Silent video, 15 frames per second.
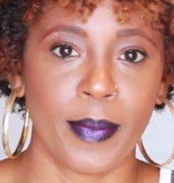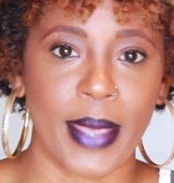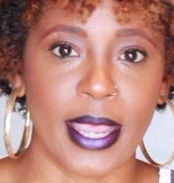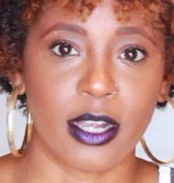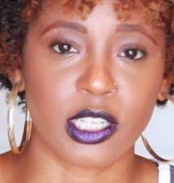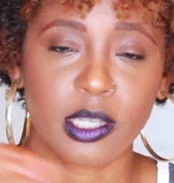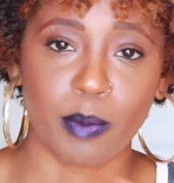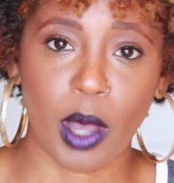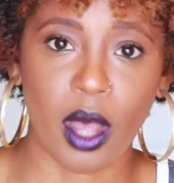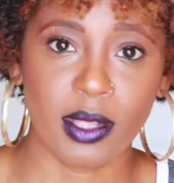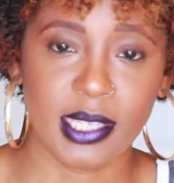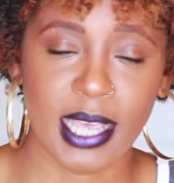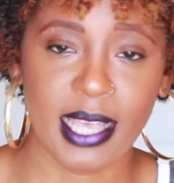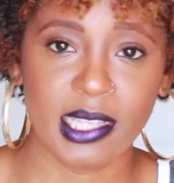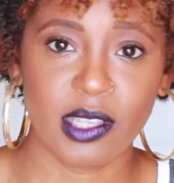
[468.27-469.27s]
pay your
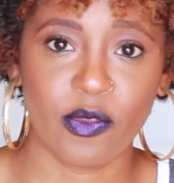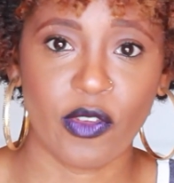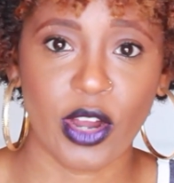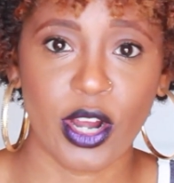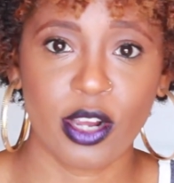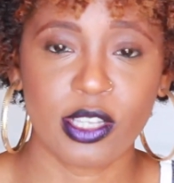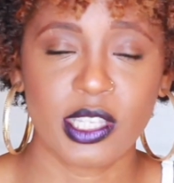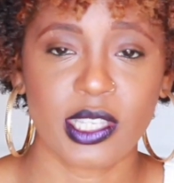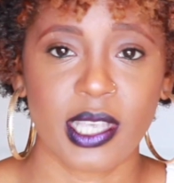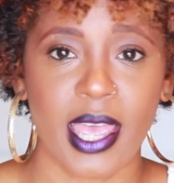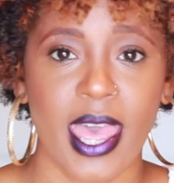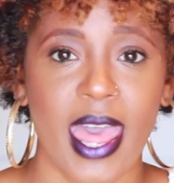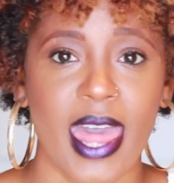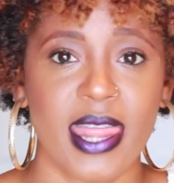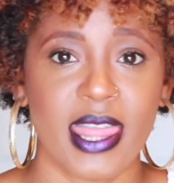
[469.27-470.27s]
small debts first,
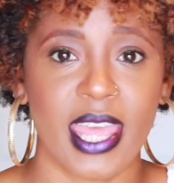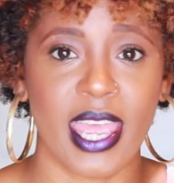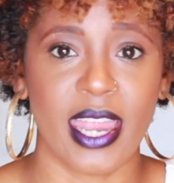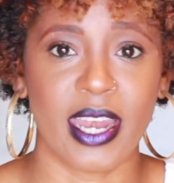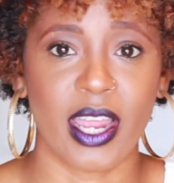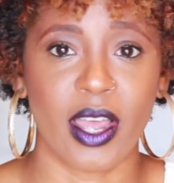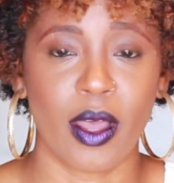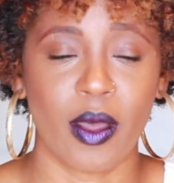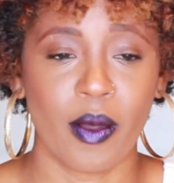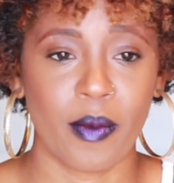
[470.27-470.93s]
and then